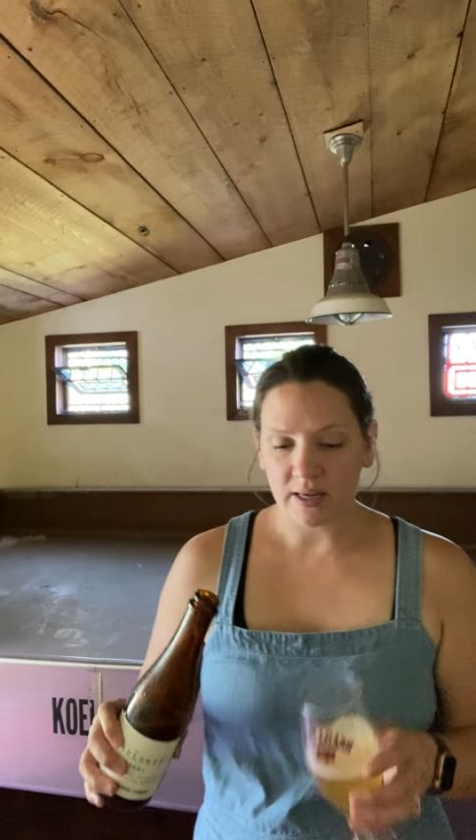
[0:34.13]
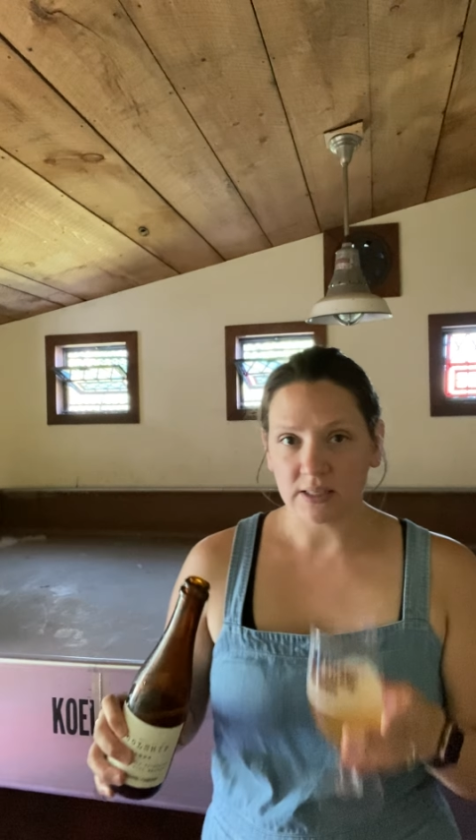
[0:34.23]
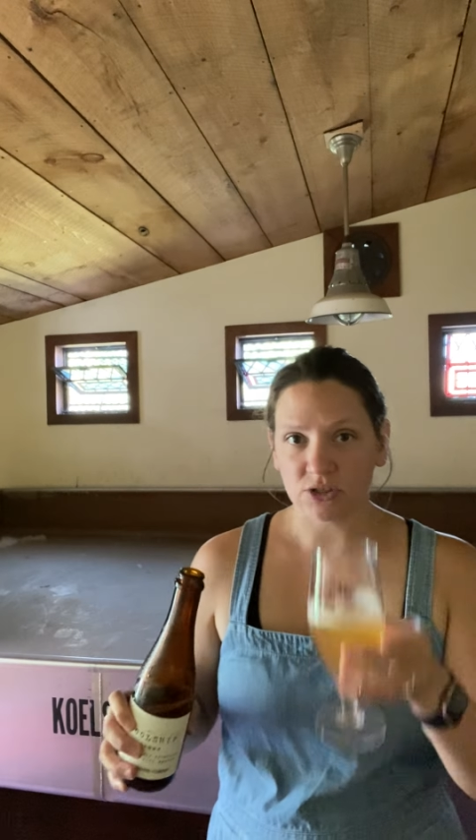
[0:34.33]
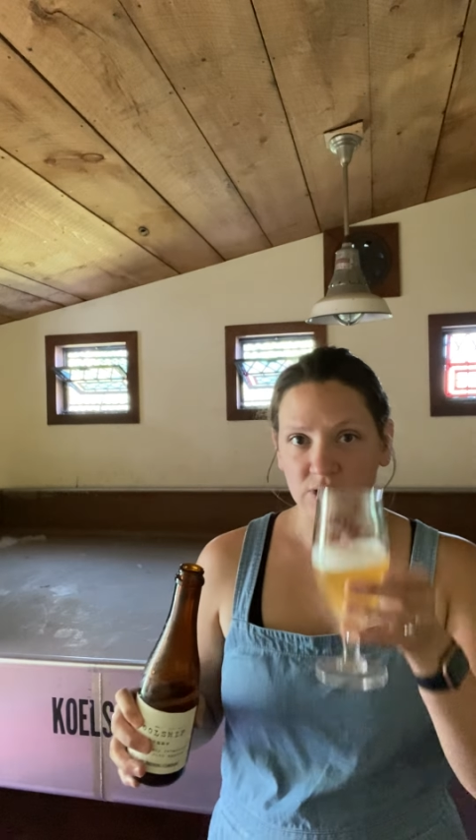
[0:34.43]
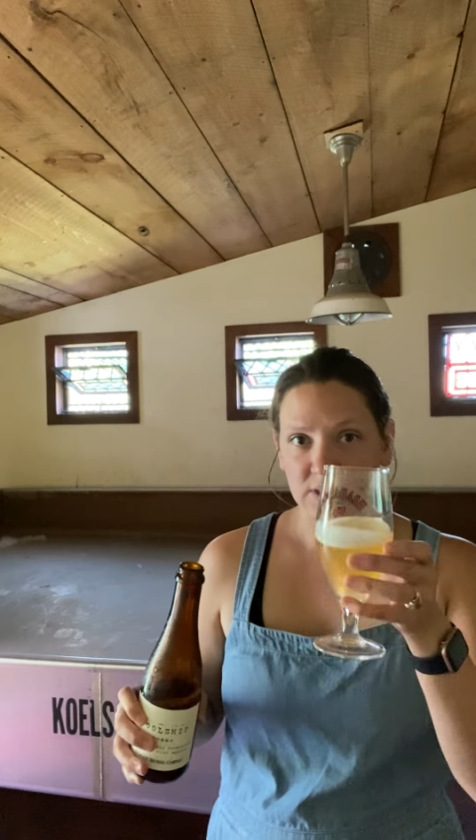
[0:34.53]

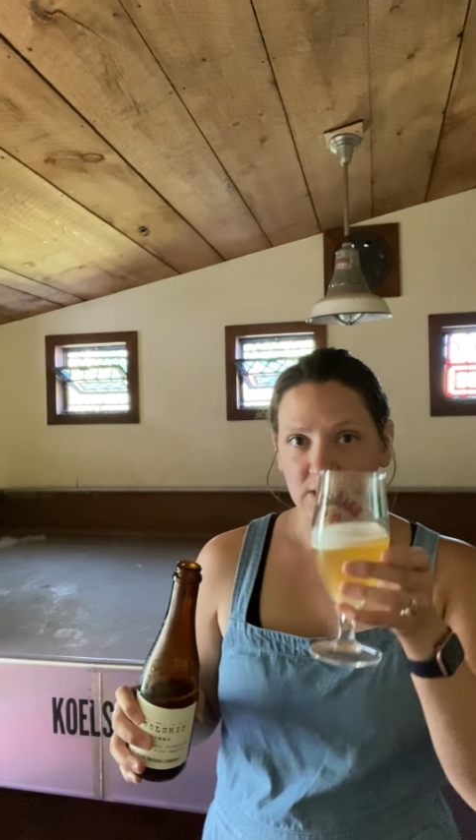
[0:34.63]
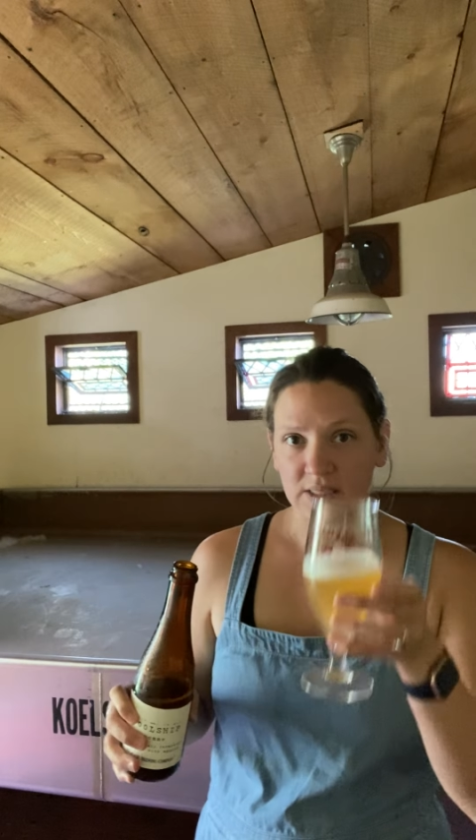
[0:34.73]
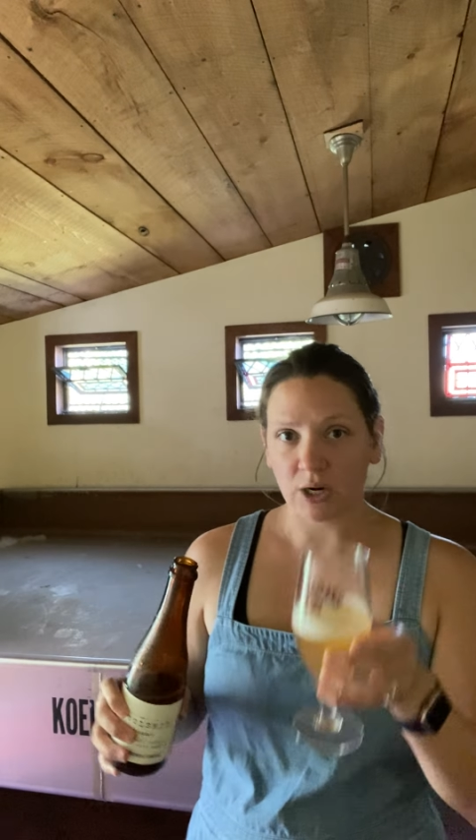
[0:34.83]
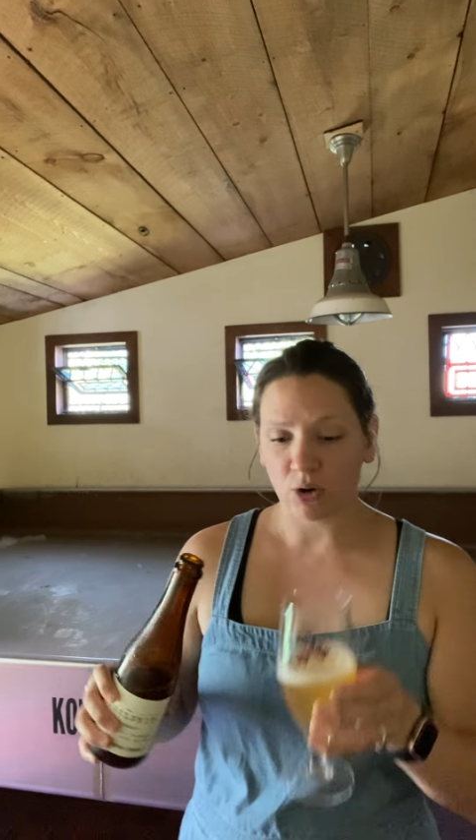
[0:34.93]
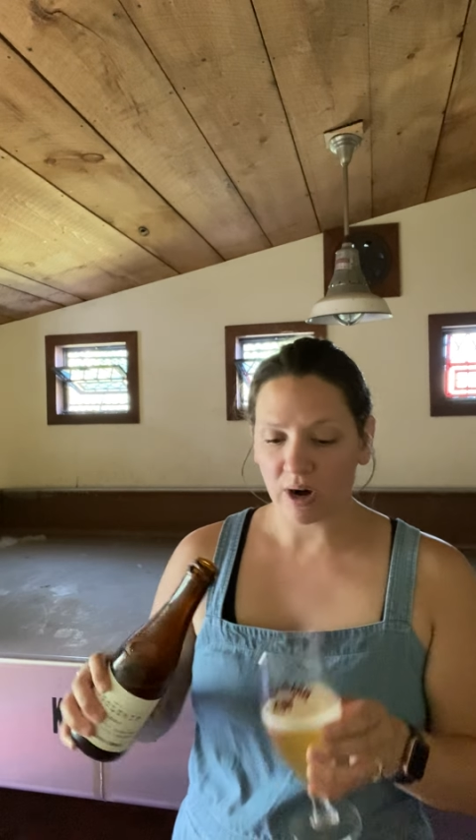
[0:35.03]
is just
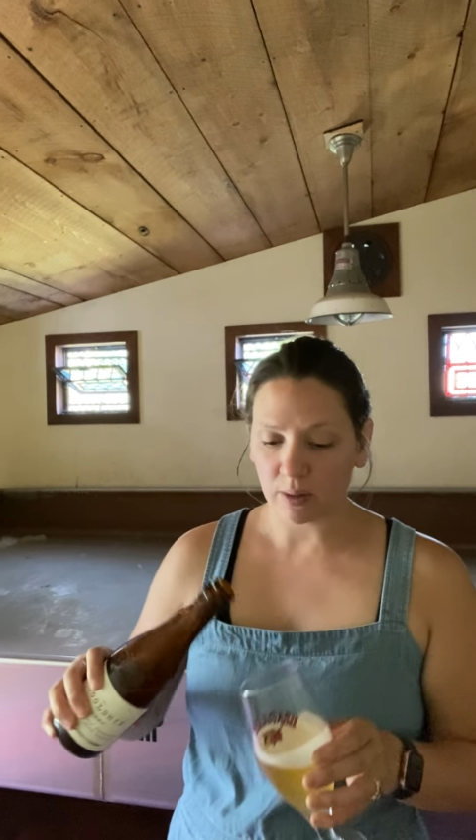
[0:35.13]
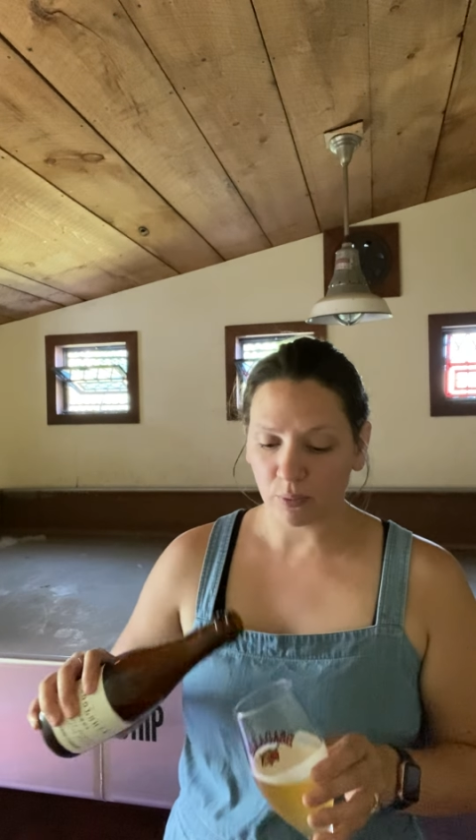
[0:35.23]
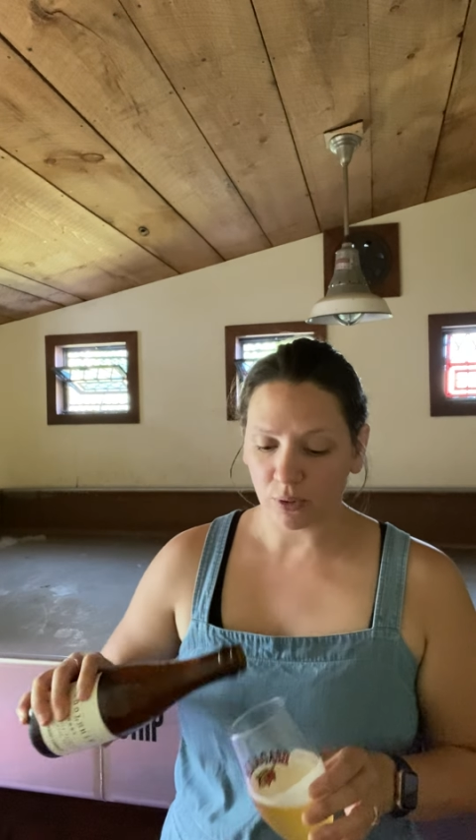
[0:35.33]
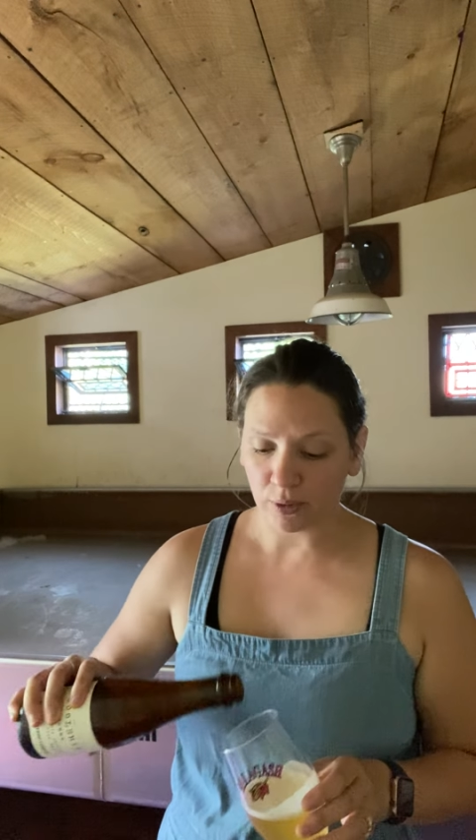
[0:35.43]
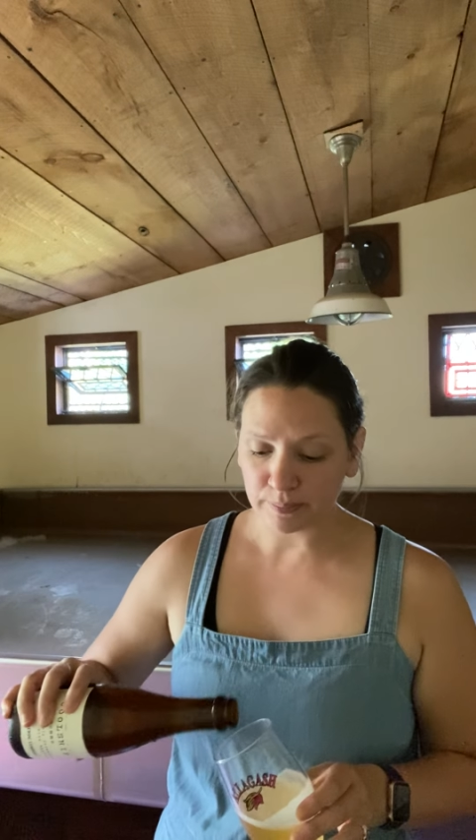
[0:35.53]
this
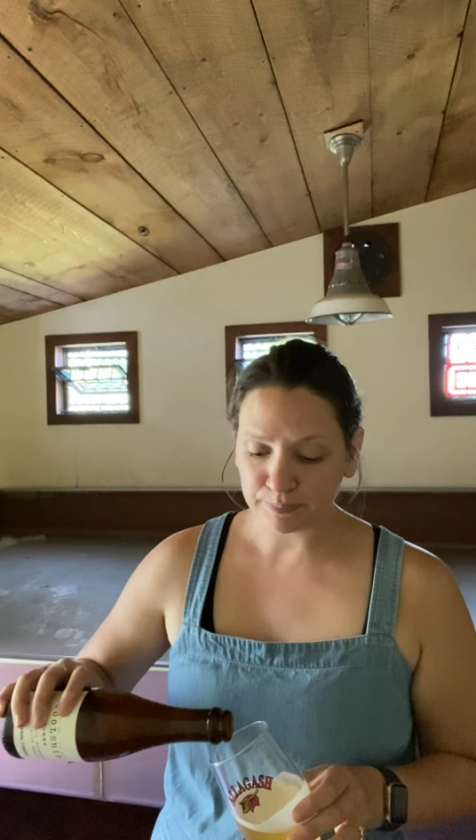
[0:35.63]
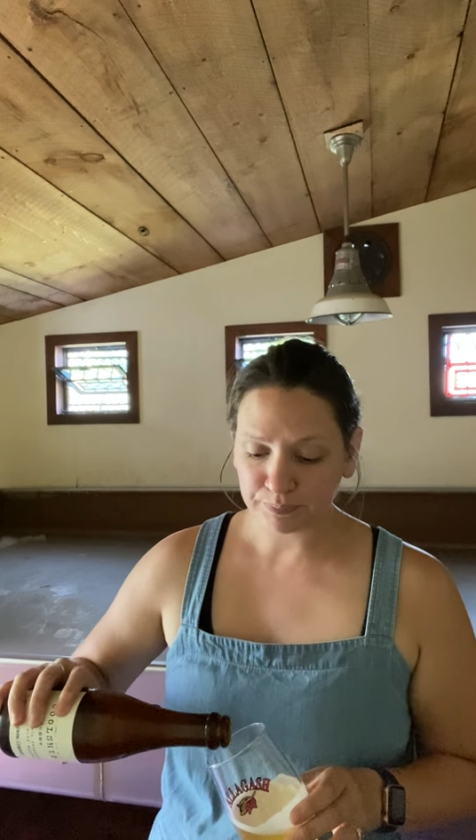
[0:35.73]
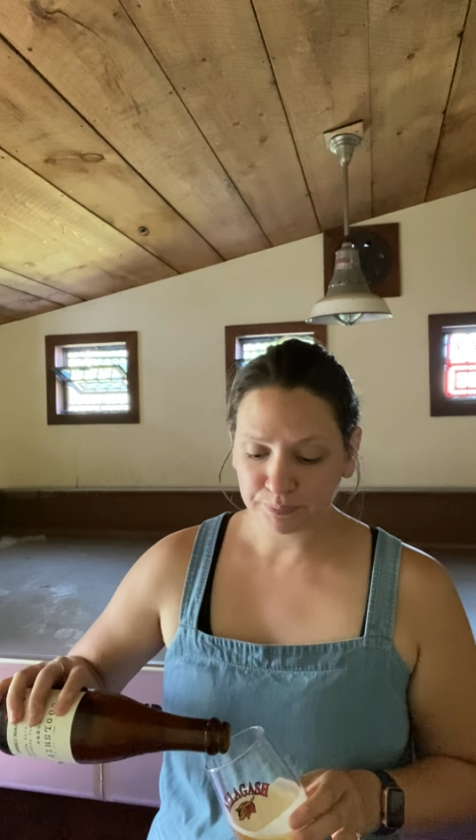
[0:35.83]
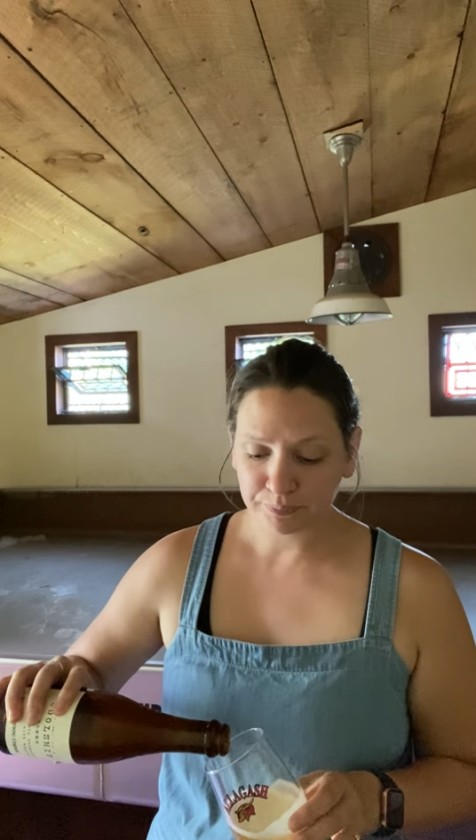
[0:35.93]
incredible,